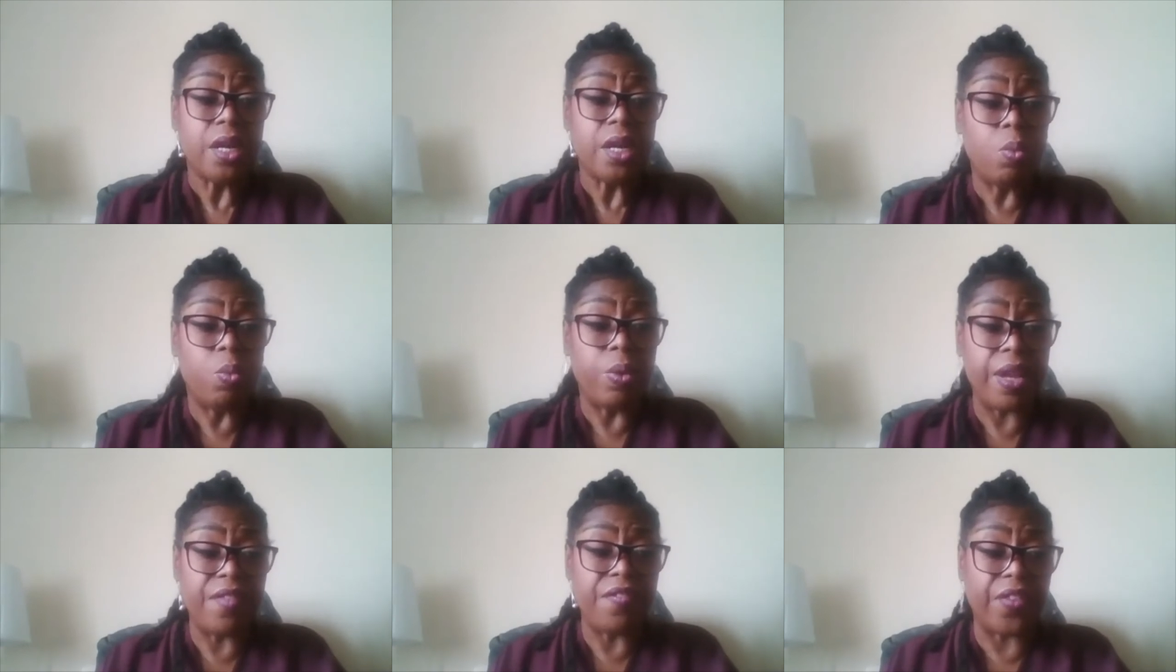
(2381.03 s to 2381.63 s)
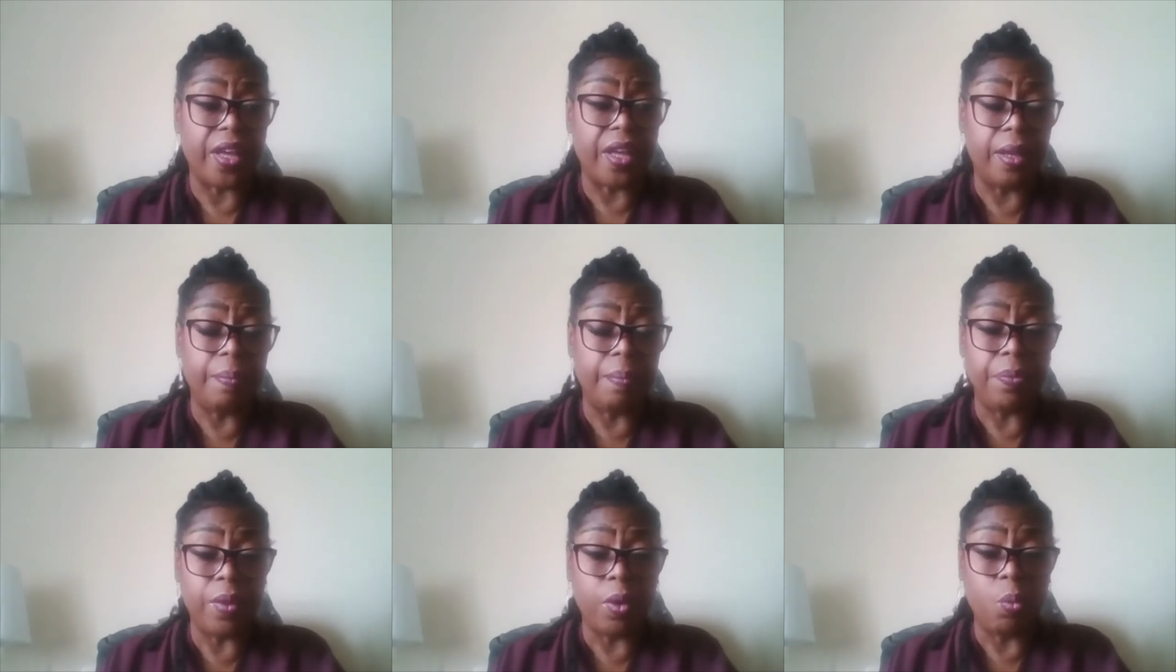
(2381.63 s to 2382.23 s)
we've
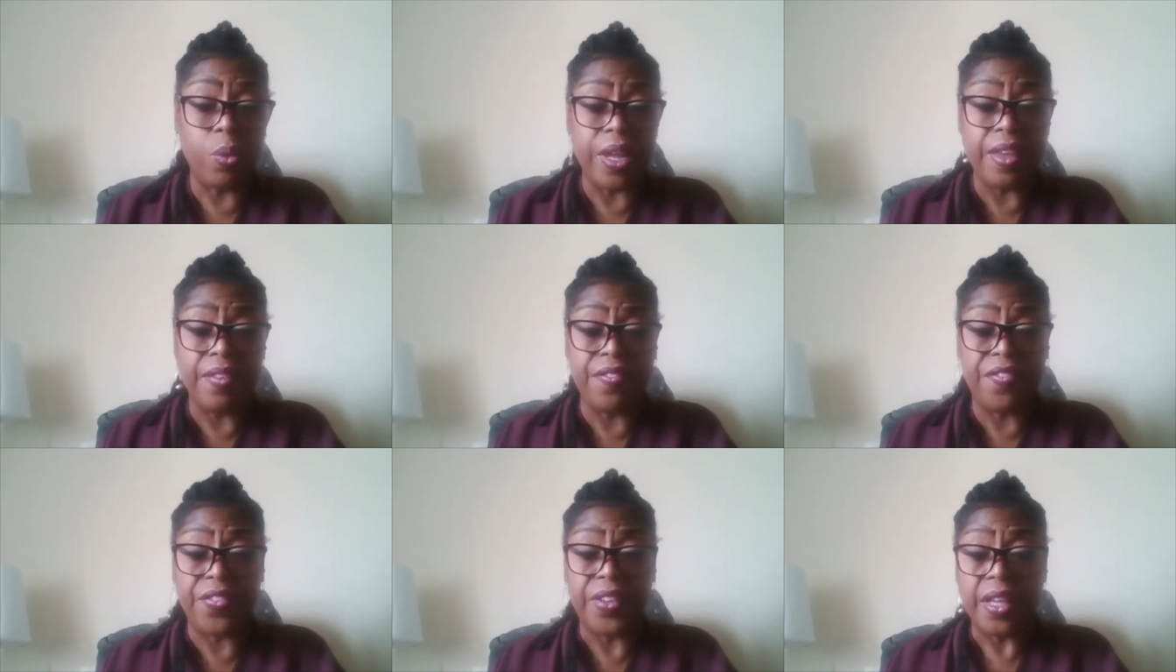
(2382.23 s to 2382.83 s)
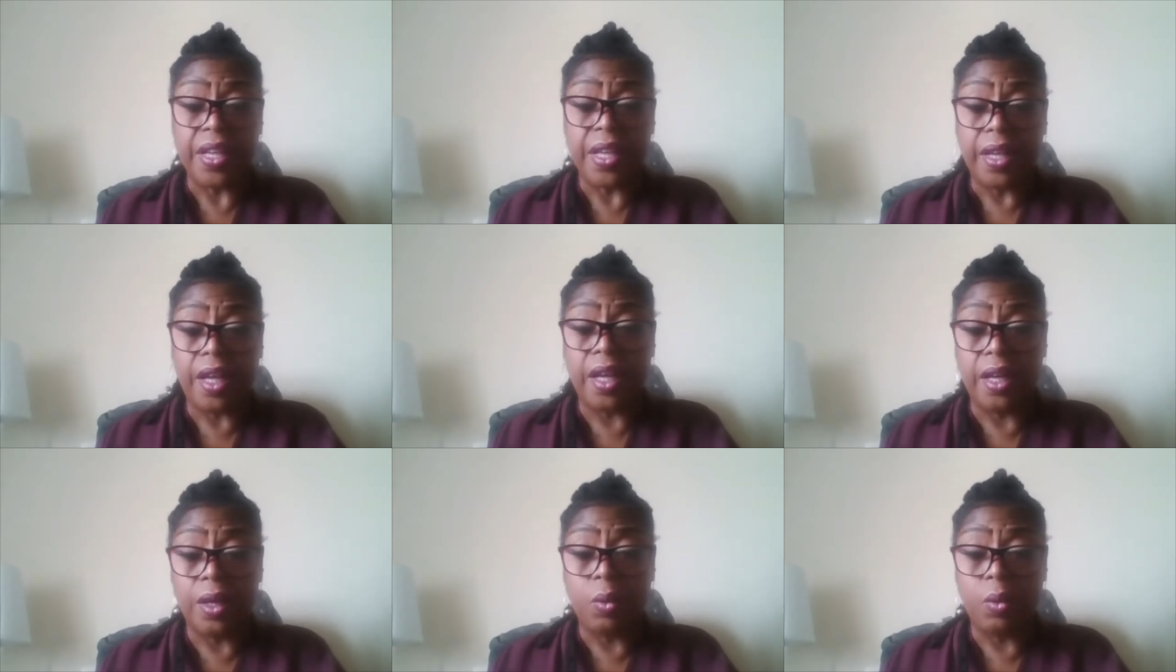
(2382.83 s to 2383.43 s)
um, we've
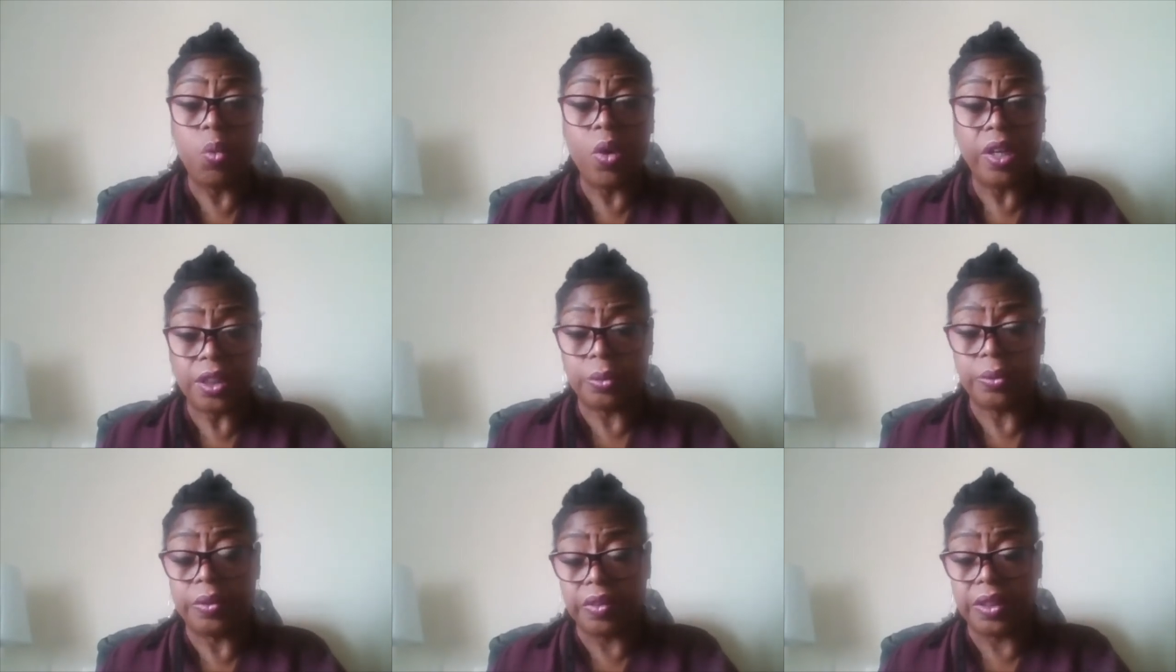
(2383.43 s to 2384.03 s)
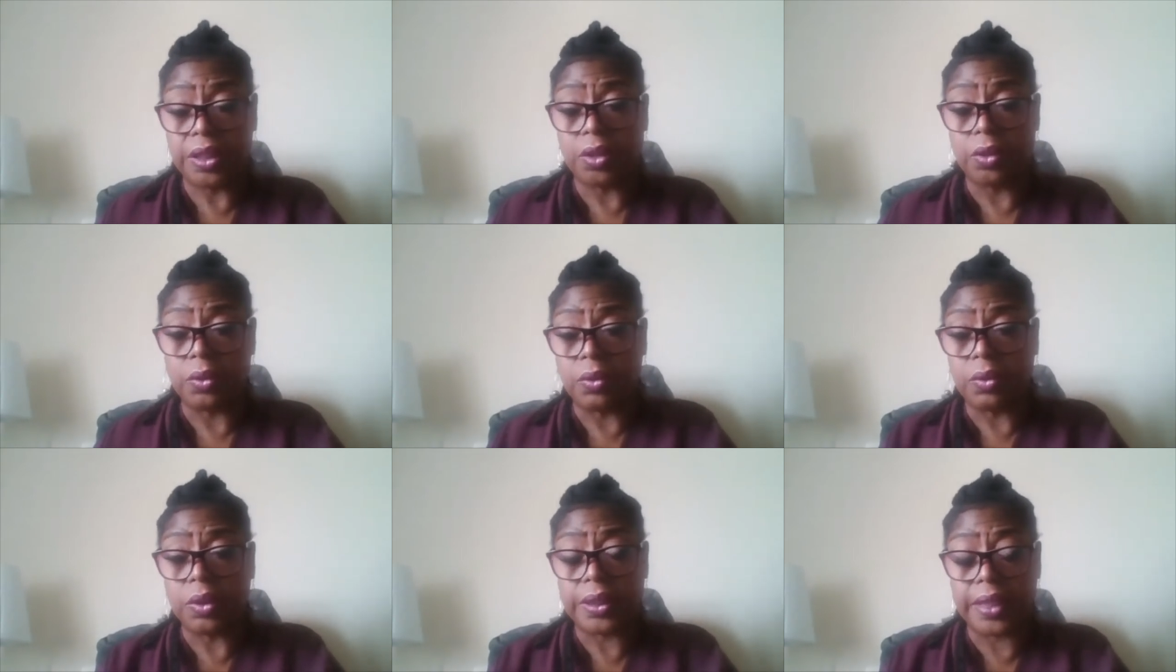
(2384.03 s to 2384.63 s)
uh, worked with
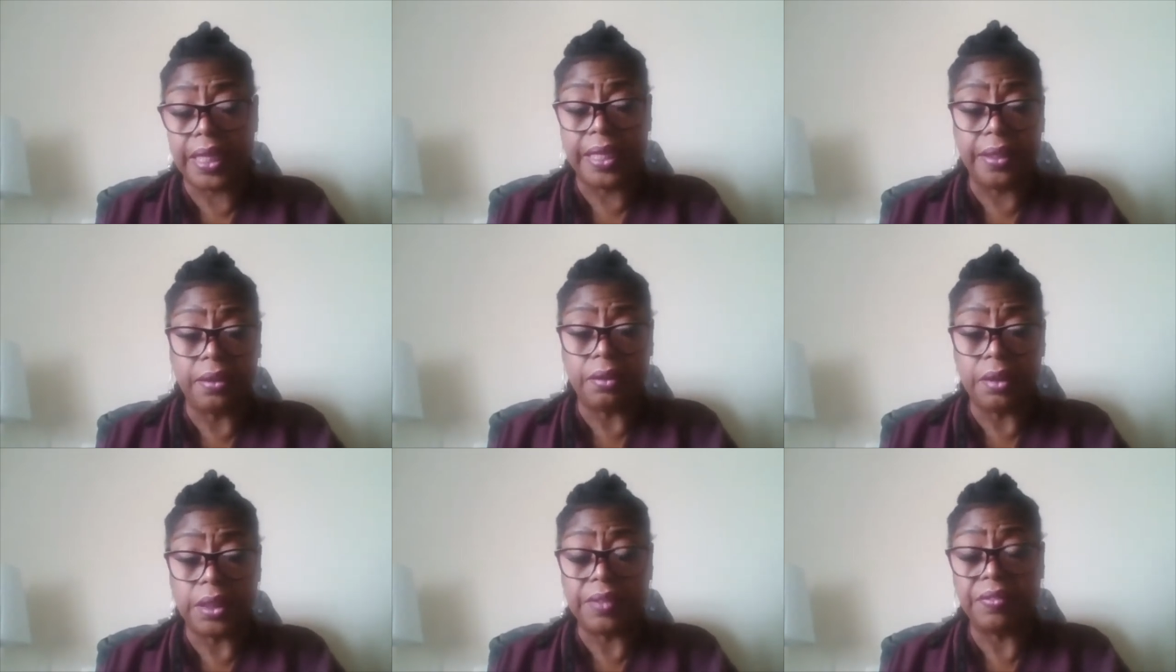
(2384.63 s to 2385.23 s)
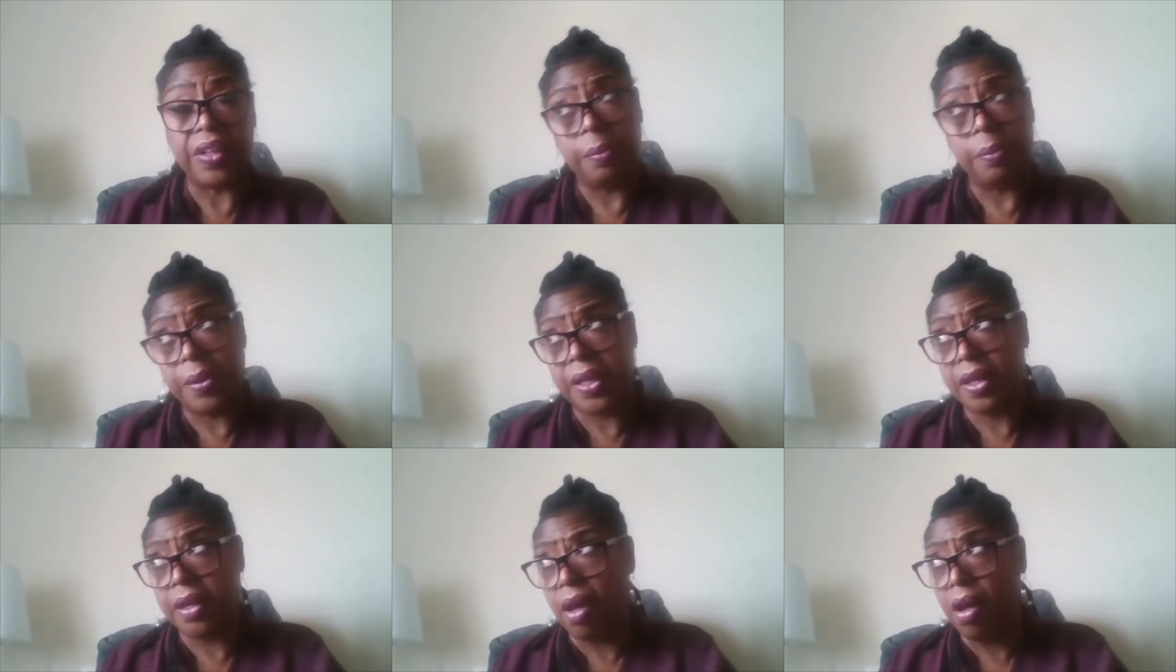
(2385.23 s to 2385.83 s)
Restored in
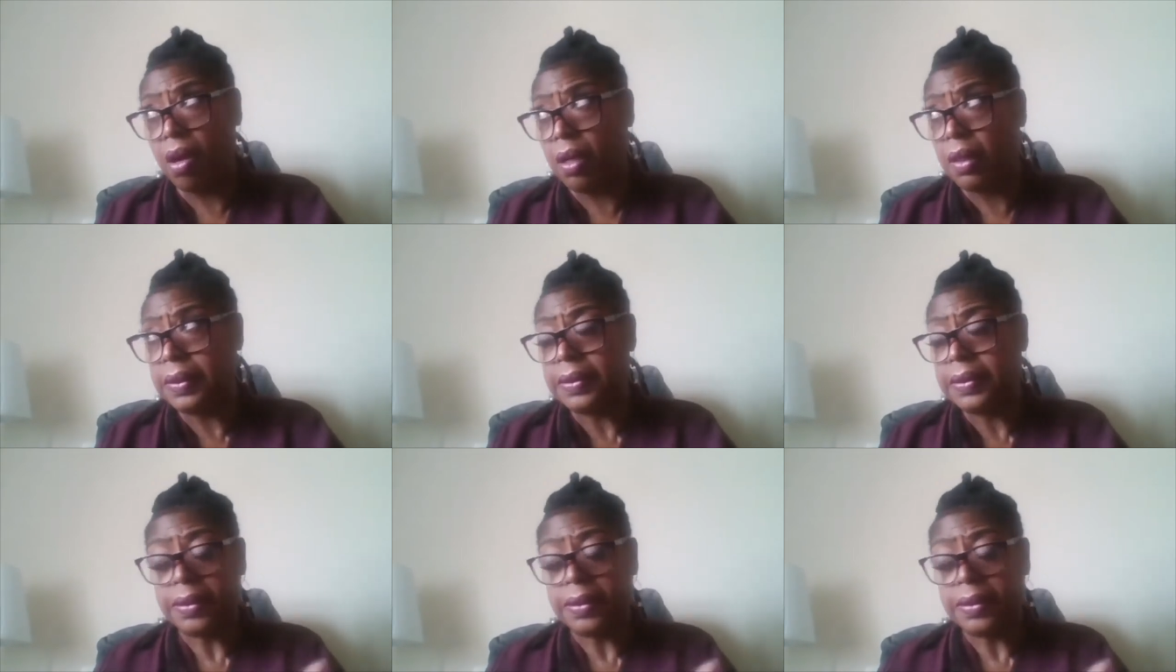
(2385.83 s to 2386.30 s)
developing our